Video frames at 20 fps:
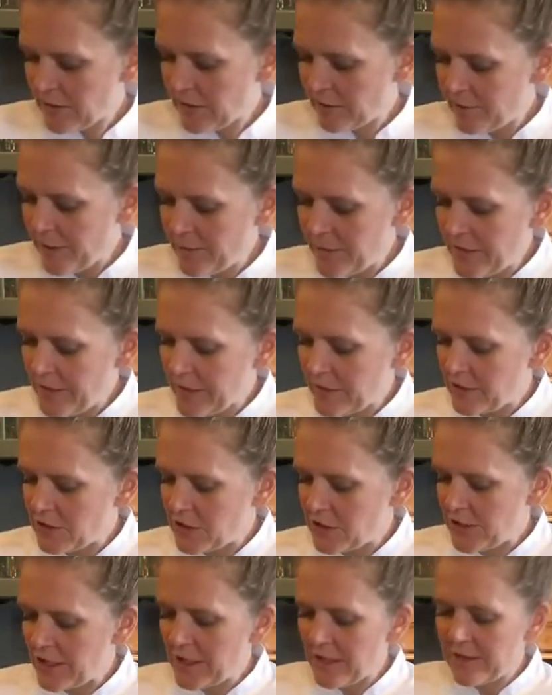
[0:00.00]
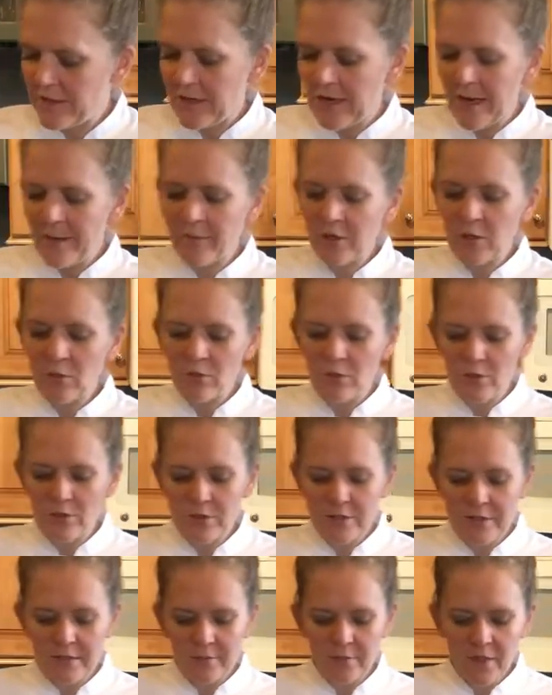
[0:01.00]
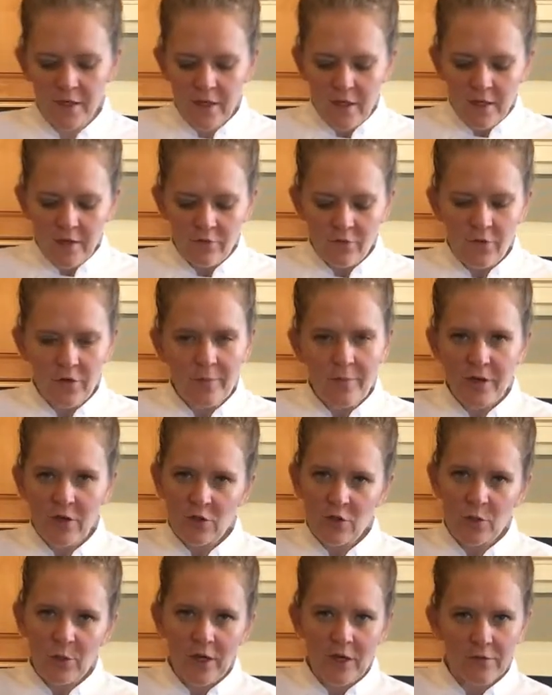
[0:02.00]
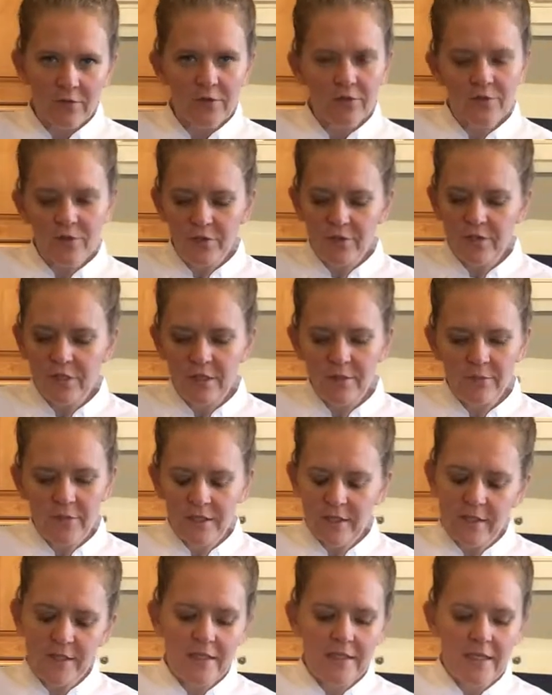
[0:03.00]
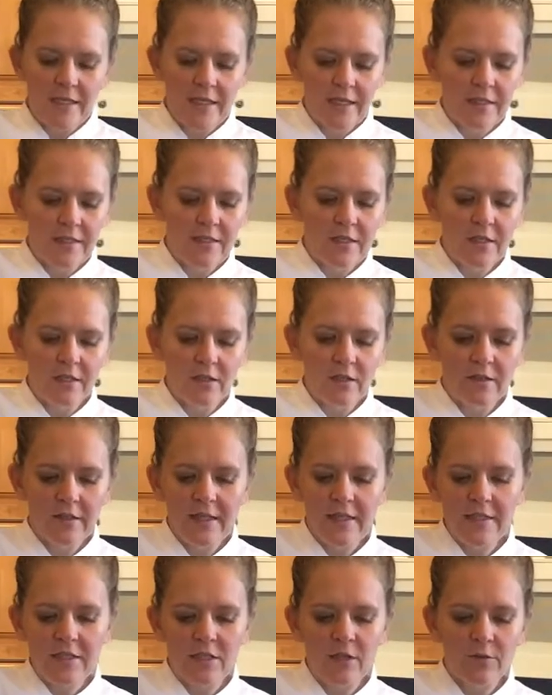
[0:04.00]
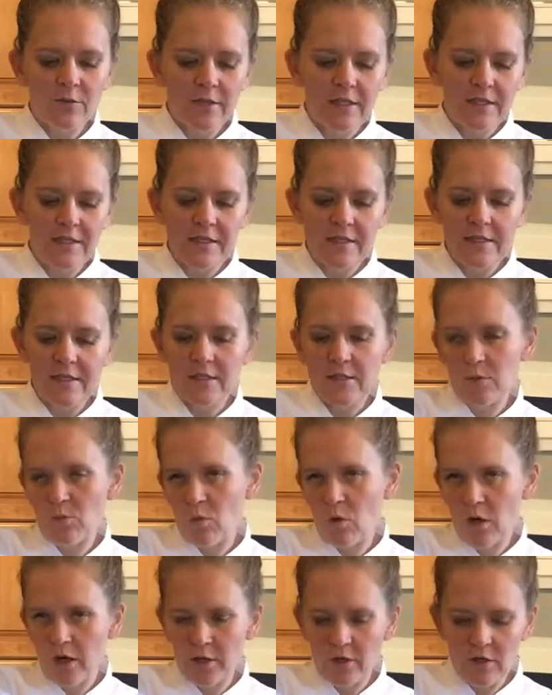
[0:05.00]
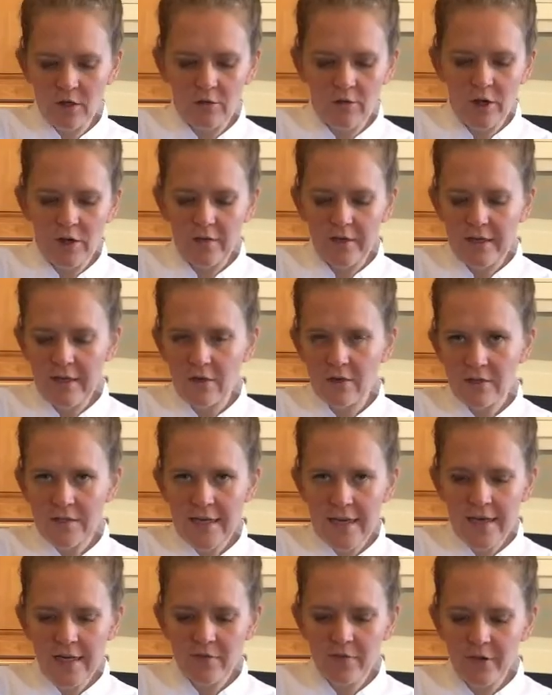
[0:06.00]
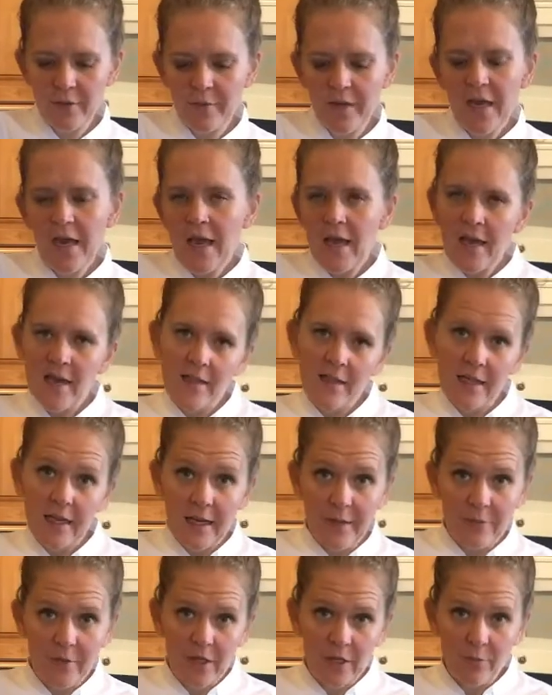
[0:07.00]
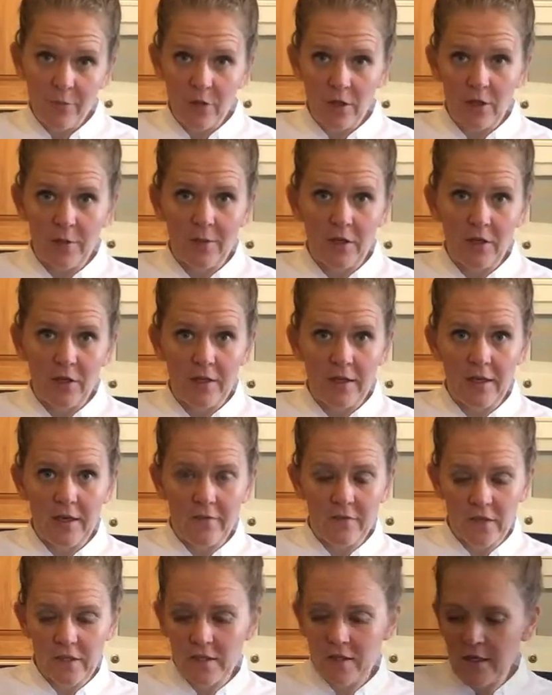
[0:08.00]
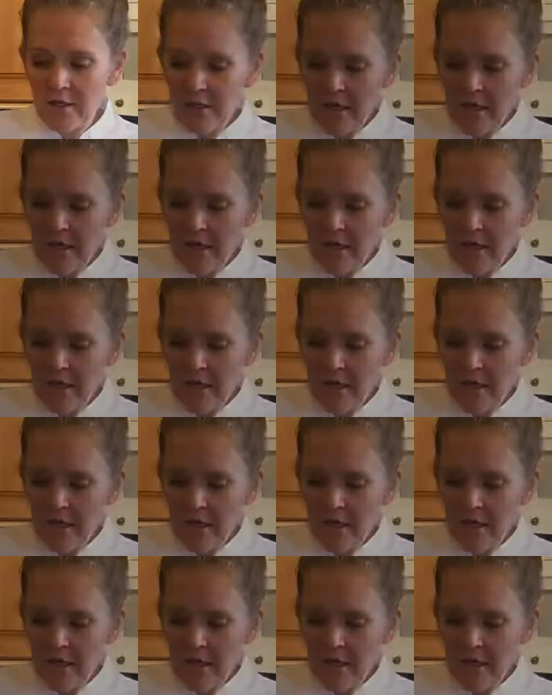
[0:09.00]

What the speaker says: on my baking sheet, and then I'm going to roast them for about 12 to 15 minutes until they start releasing some water around the outside of them, and then I'm going to pull them out of the oven.